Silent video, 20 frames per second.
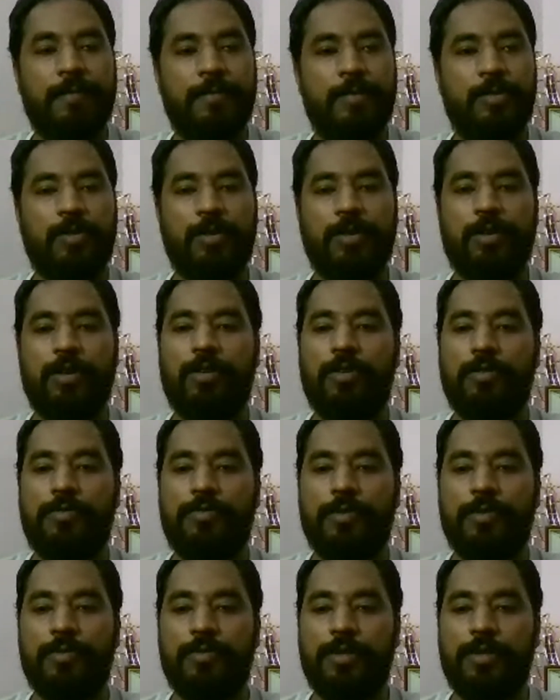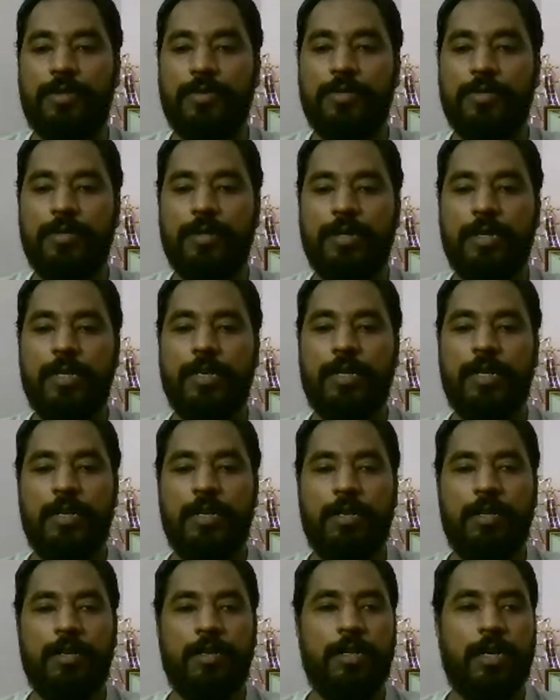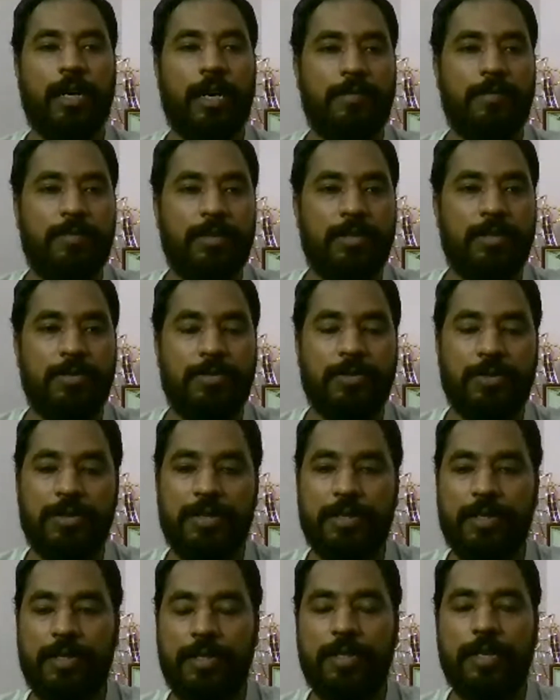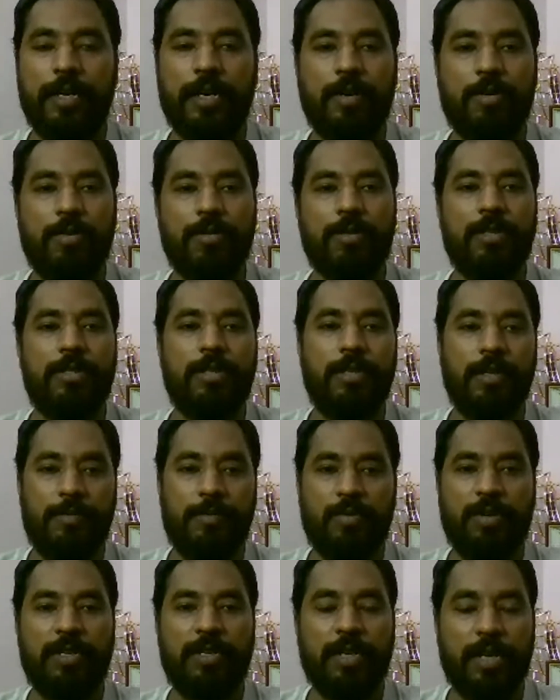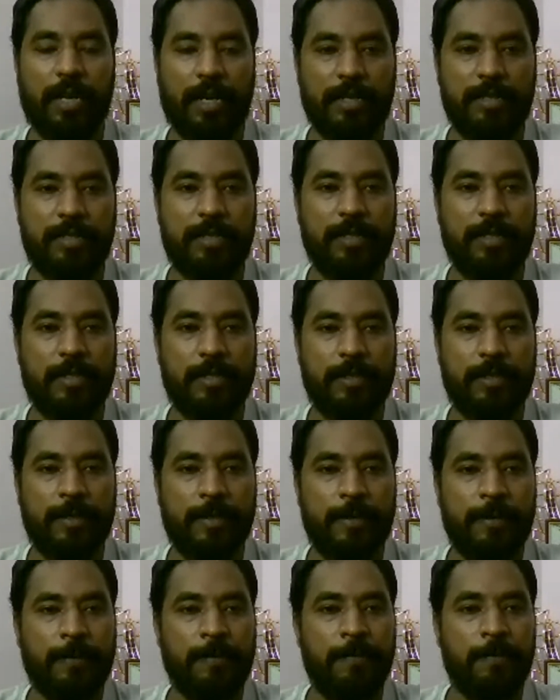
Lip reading: So you can look forward to have the tutorial there on the 3-point analysis.